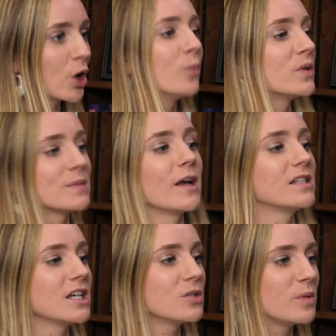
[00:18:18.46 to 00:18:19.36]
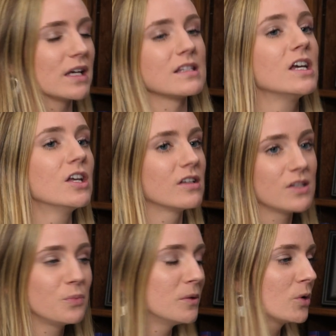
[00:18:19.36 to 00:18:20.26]
home this message, because the
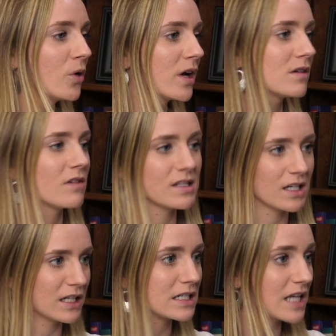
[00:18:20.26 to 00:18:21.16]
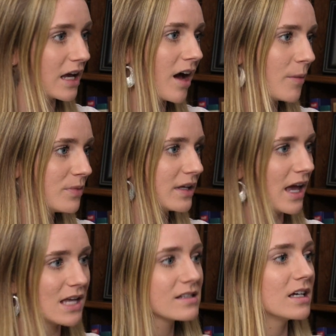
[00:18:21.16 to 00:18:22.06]
Supreme Court isn't going to take up the
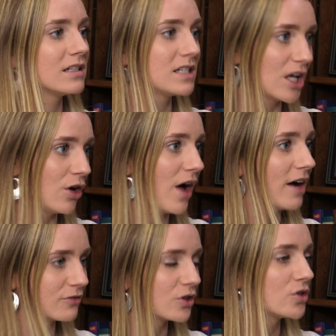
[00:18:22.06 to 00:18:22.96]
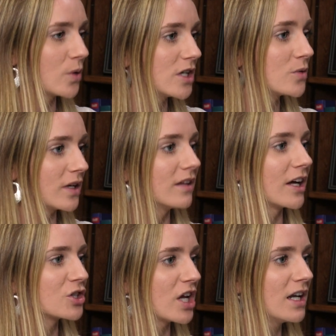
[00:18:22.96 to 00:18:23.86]
case until after the 2020
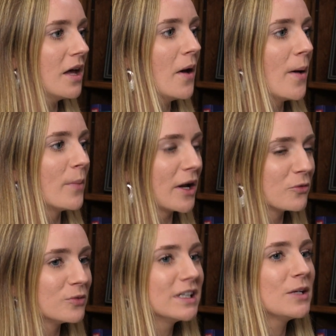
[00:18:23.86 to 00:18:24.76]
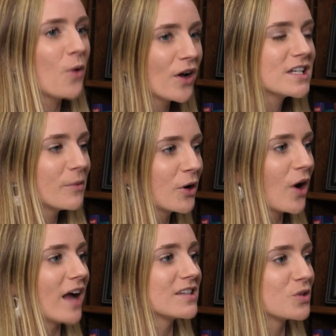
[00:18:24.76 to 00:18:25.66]
election. But I really want
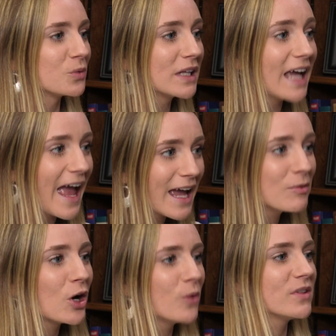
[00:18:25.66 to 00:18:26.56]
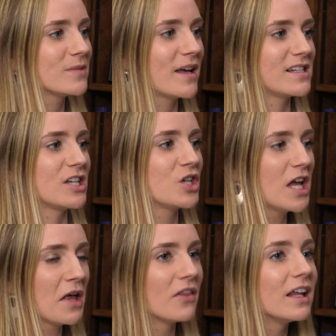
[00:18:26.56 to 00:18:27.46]
Democrats to really hammer home this message
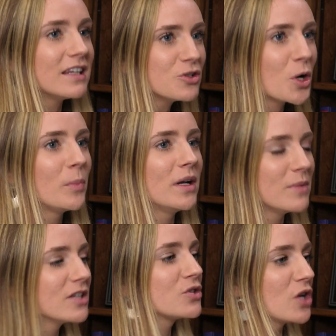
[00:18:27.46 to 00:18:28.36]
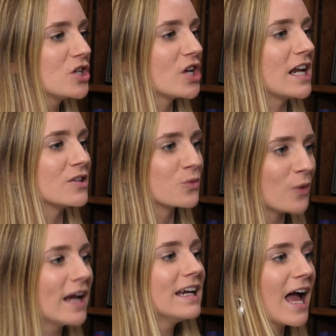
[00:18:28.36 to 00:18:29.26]
that the Trump administration is
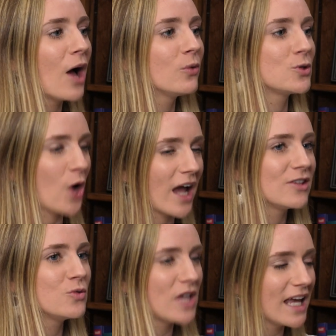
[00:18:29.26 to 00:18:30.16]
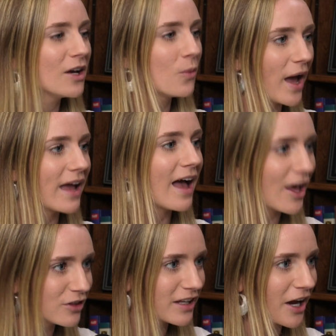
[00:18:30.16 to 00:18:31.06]
right now trying to take away
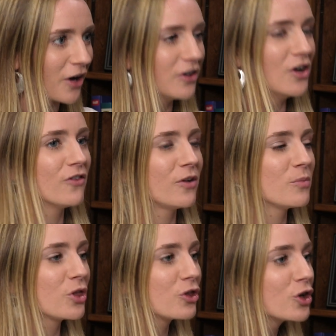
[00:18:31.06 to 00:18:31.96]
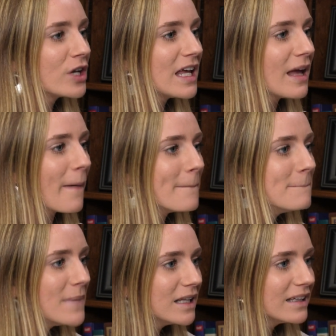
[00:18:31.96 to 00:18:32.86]
health care from 30
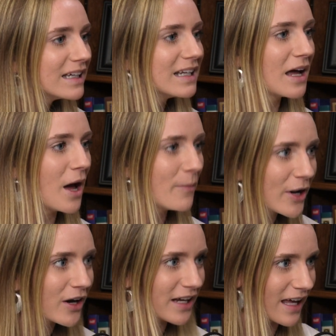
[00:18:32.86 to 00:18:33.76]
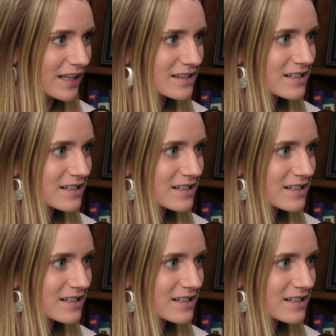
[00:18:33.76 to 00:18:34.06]
million Americans.